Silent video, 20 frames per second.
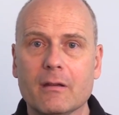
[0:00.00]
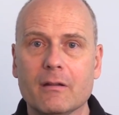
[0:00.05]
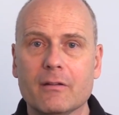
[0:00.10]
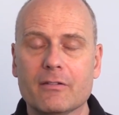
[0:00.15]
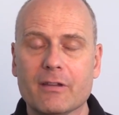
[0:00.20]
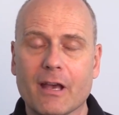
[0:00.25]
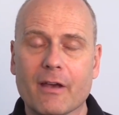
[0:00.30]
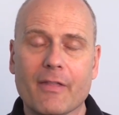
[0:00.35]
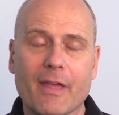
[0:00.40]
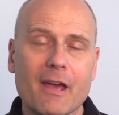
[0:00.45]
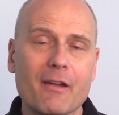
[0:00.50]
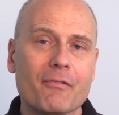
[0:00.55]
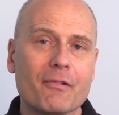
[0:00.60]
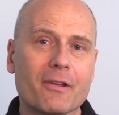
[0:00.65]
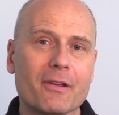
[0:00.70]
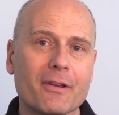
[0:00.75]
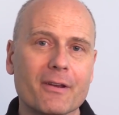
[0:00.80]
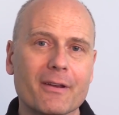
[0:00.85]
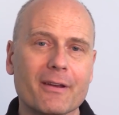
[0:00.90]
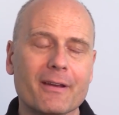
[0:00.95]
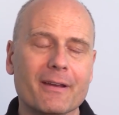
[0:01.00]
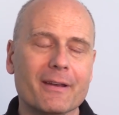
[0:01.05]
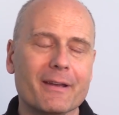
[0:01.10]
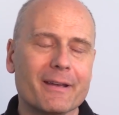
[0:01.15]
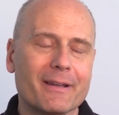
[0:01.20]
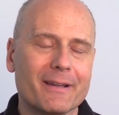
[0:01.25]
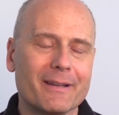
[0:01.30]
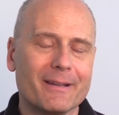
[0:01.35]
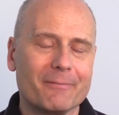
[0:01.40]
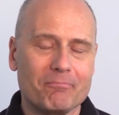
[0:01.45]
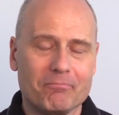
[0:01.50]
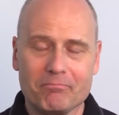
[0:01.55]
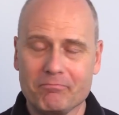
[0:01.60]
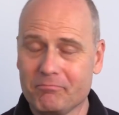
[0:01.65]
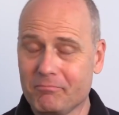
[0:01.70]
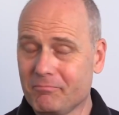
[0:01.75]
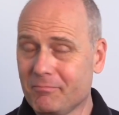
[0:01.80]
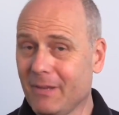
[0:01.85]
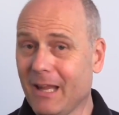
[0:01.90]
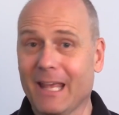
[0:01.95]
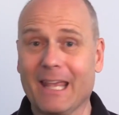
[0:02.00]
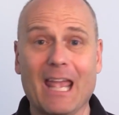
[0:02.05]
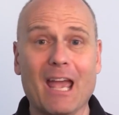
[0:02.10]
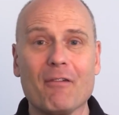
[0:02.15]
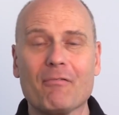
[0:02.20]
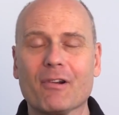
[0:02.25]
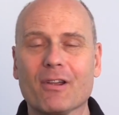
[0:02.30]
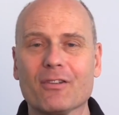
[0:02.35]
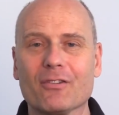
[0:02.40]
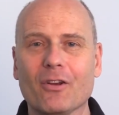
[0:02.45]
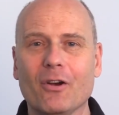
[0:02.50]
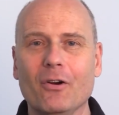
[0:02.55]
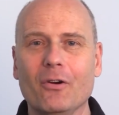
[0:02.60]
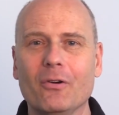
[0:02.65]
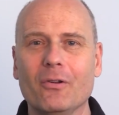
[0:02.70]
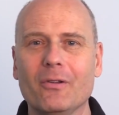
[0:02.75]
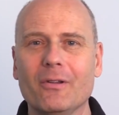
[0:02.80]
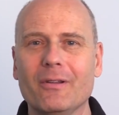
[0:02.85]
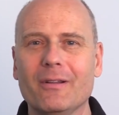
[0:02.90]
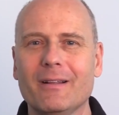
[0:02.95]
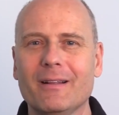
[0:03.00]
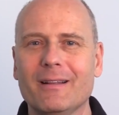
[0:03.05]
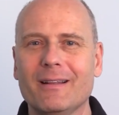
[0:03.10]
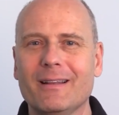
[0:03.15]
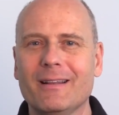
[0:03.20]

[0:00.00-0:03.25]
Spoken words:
South Africa, like Africa as a whole,